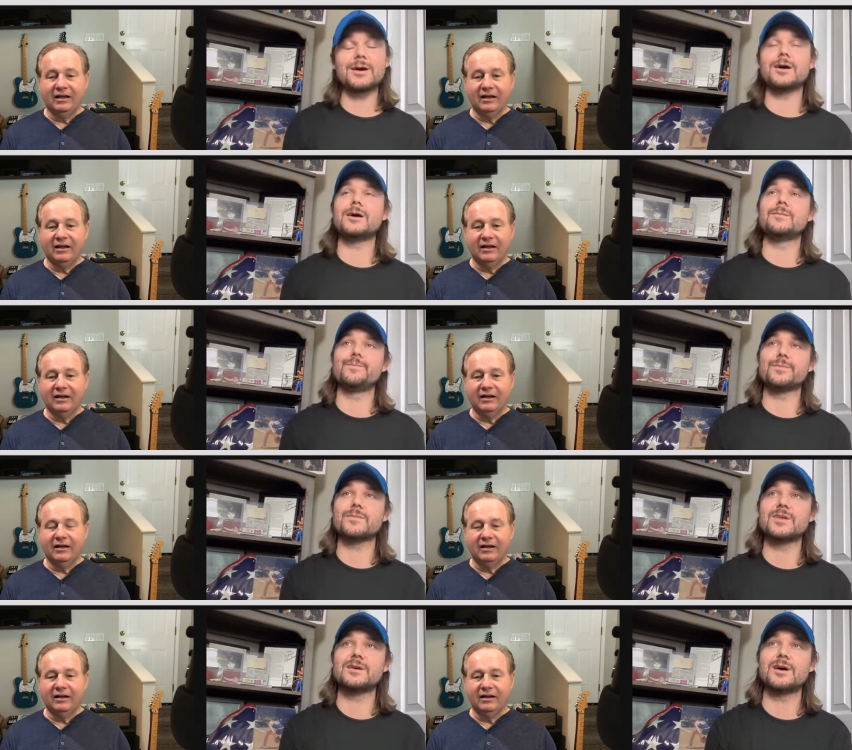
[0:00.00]
Speaker 1: Um,
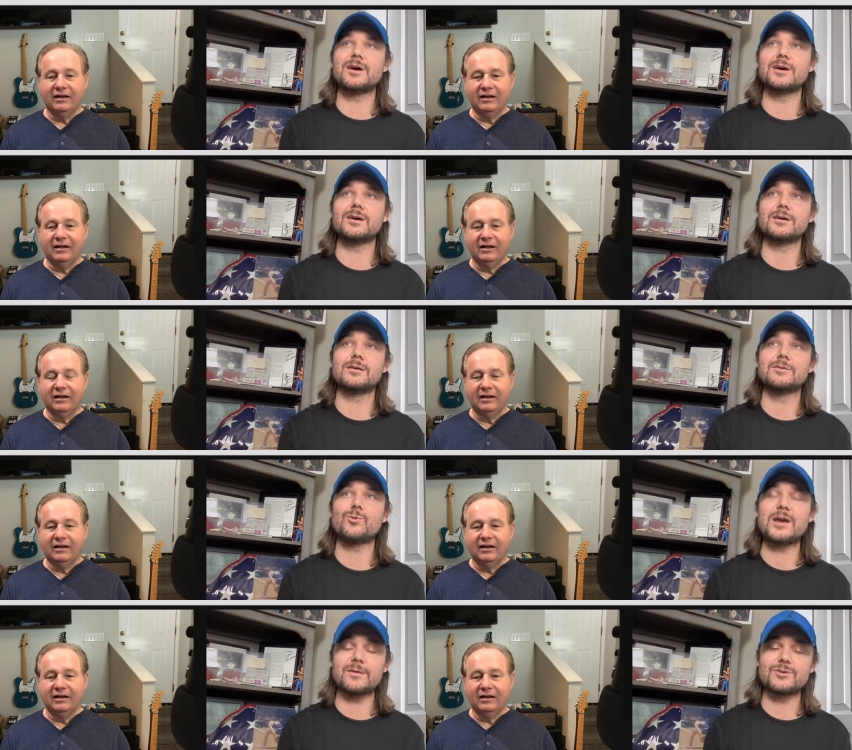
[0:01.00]
uh,
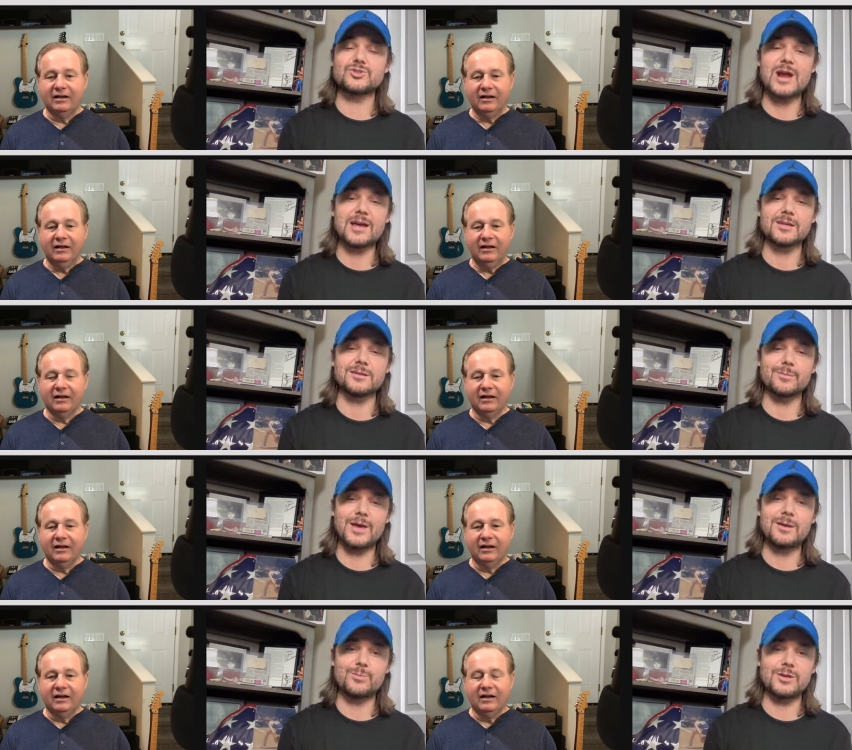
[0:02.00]
Way of the Dragon. It
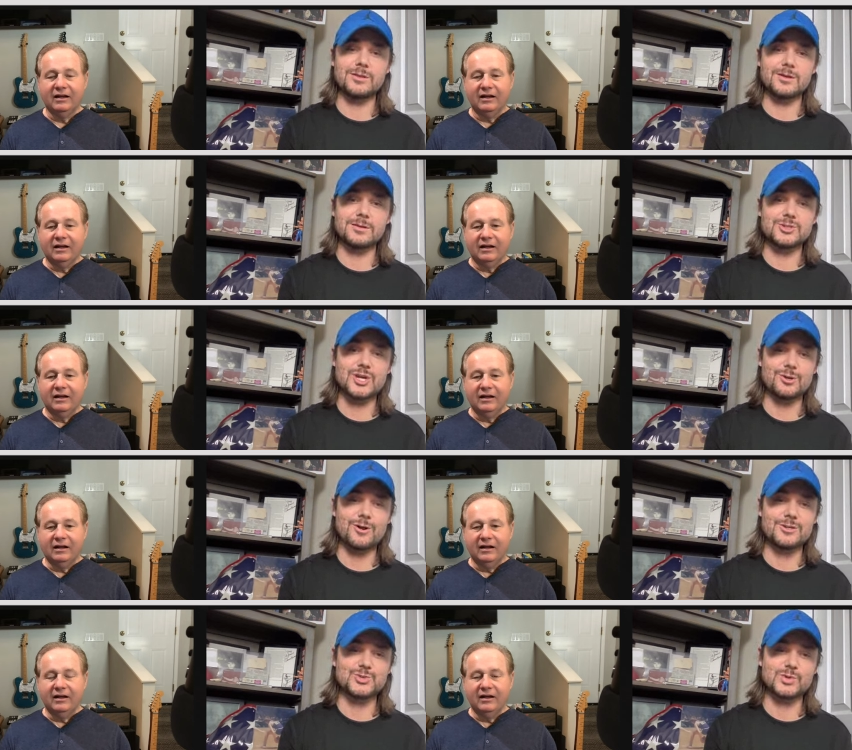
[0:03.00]
may have been the Chuck
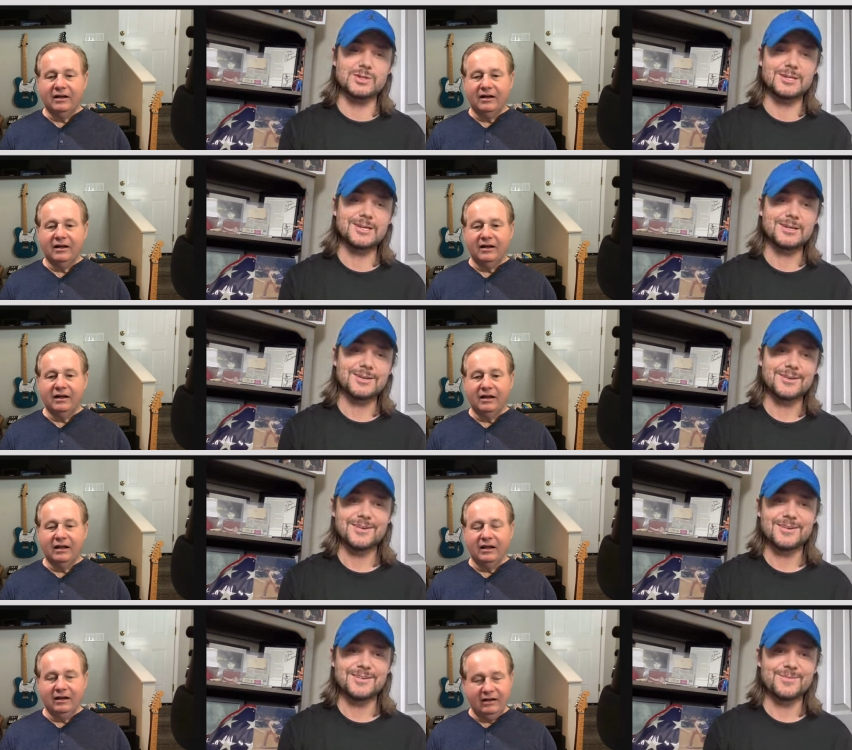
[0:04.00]
Norris one.
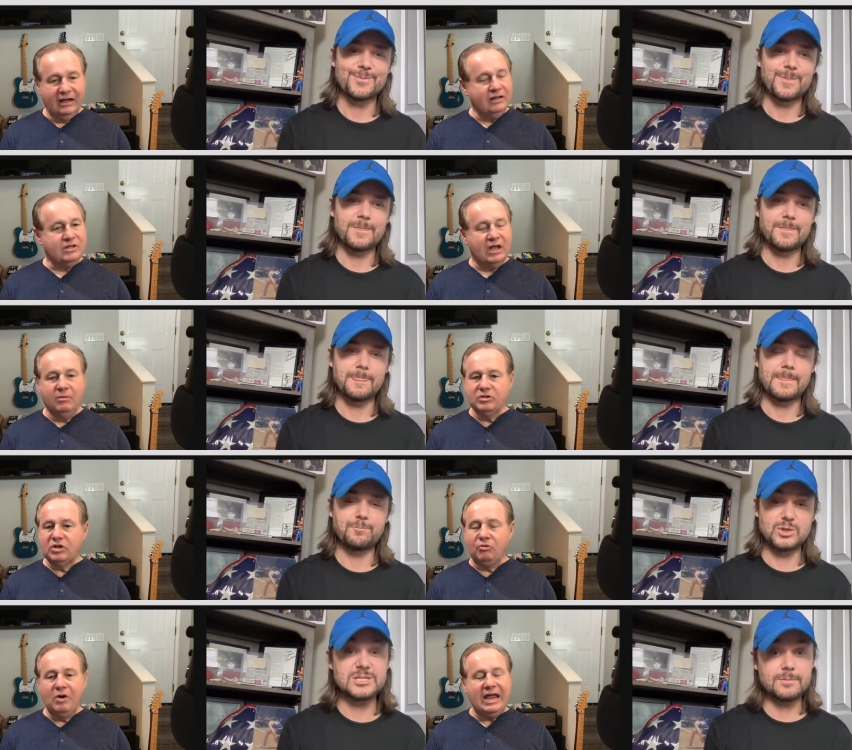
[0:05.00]
It's it was
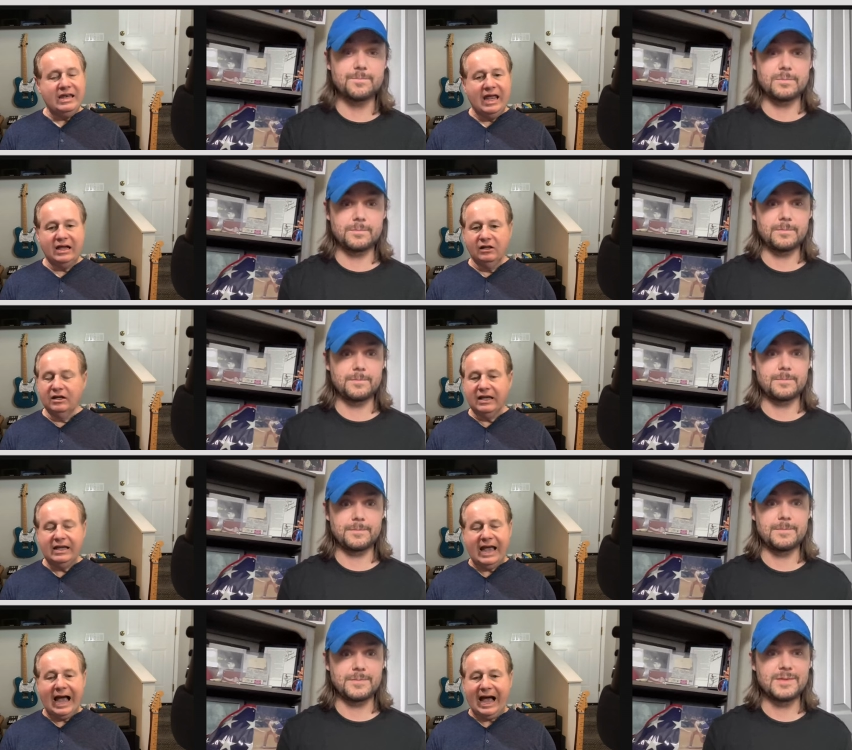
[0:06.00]
a
Speaker 2: redneck looking
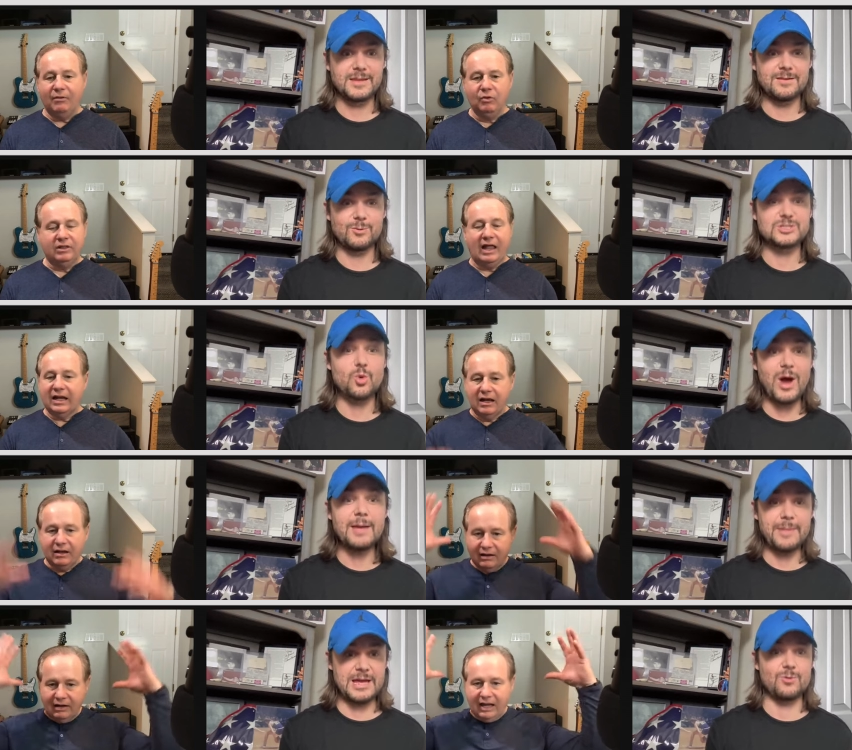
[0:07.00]
guy with like a
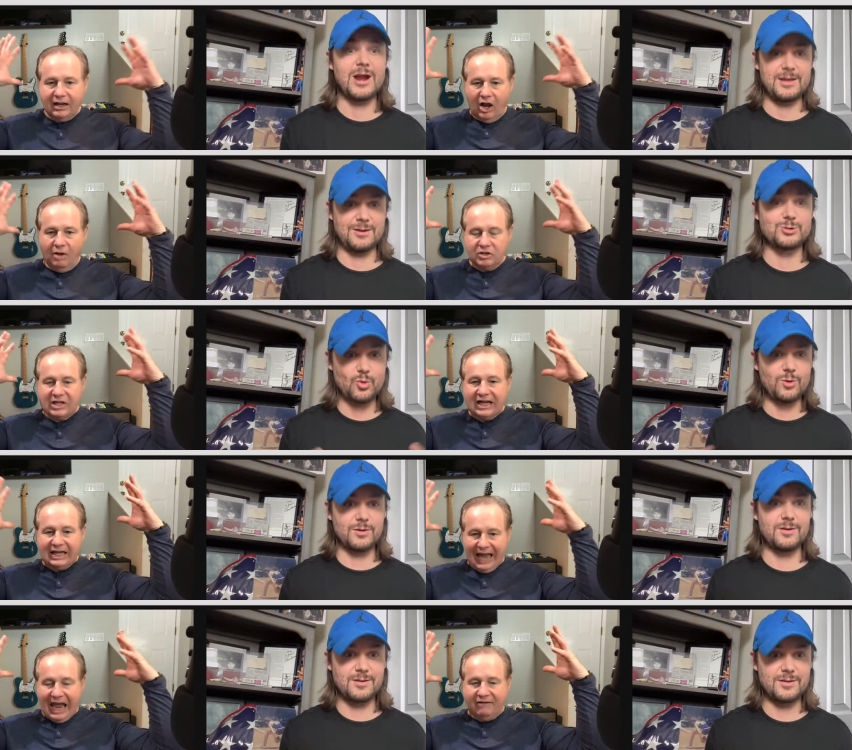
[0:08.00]
white man, right? It was like
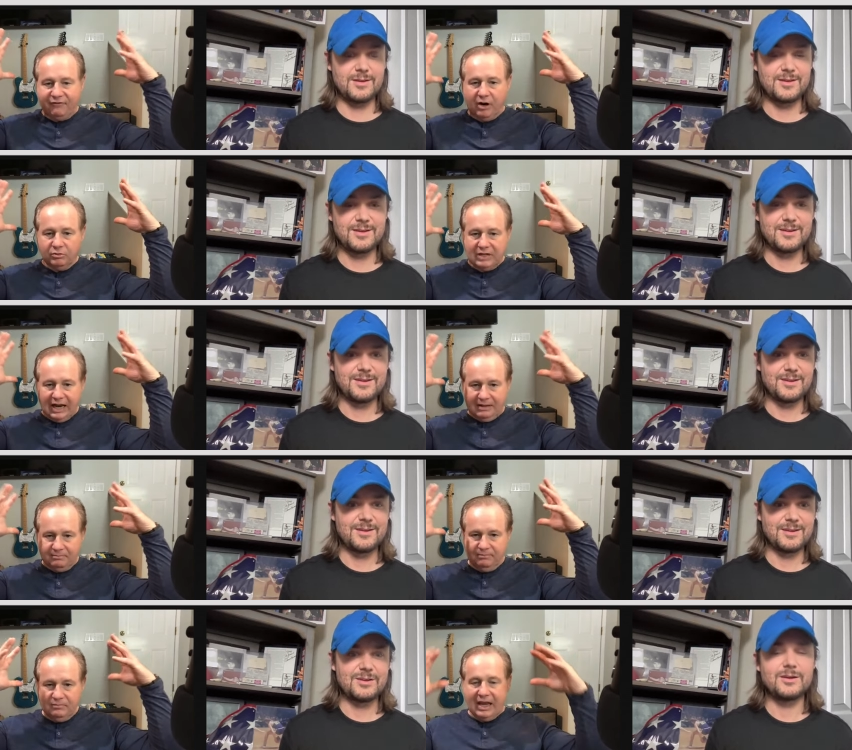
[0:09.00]
an afro type.
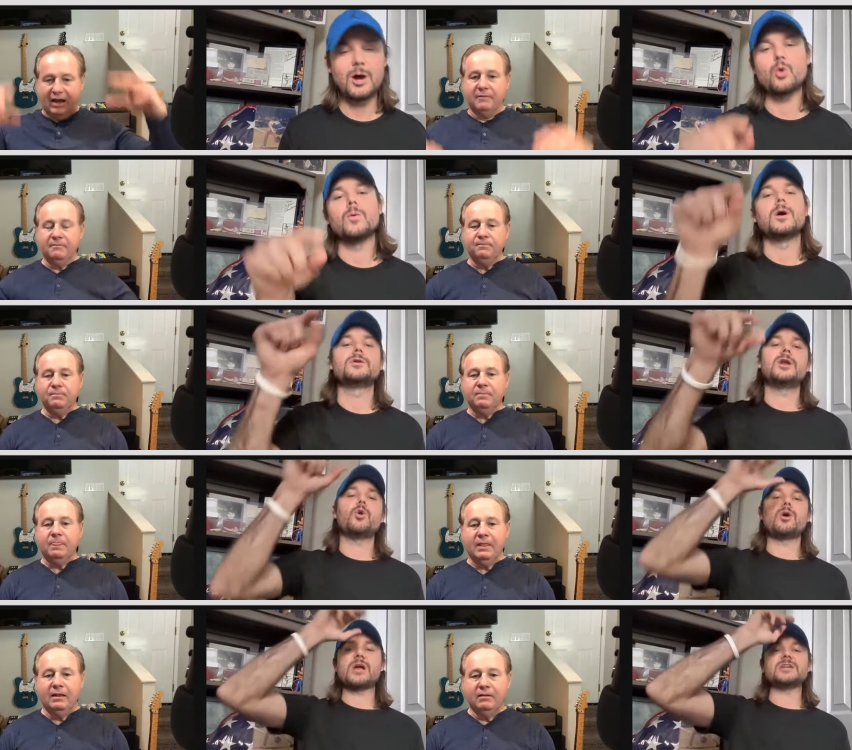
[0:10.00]
Yeah. Oh
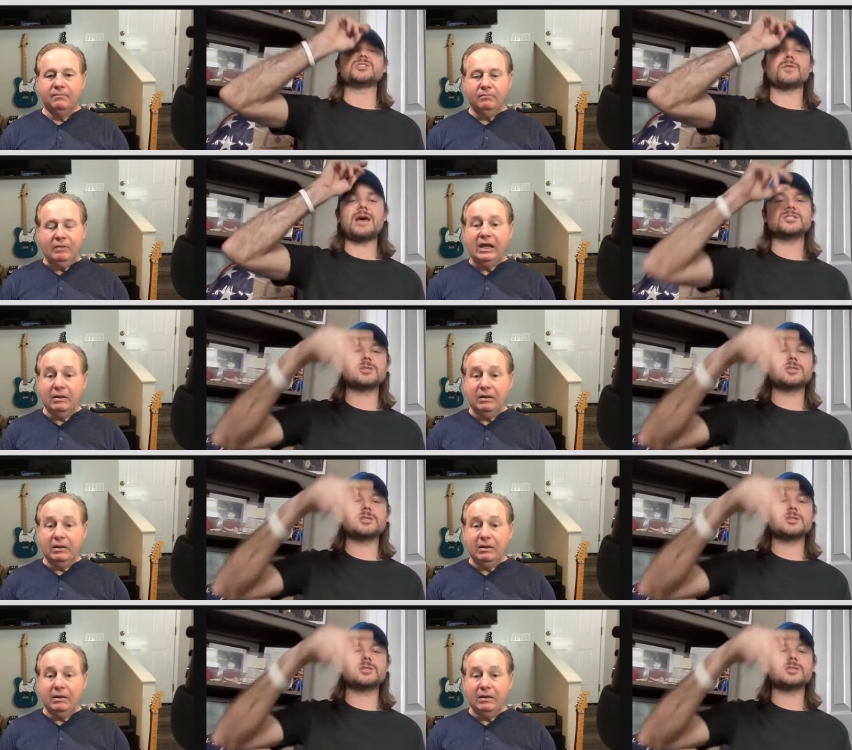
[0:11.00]
Speaker 1: no, okay, so that's and it